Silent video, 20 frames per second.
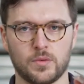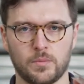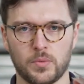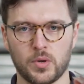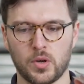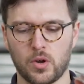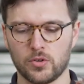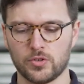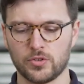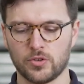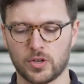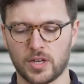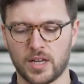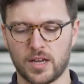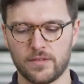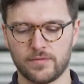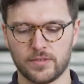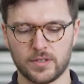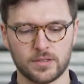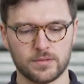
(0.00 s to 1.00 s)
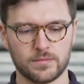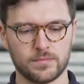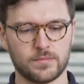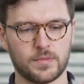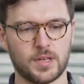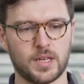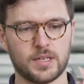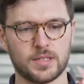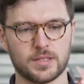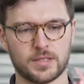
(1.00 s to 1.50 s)
put on your cover,
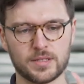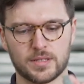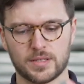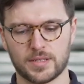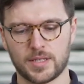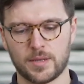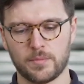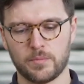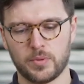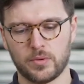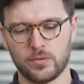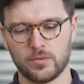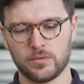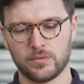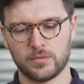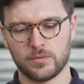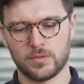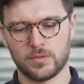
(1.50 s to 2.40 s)
and it's as simple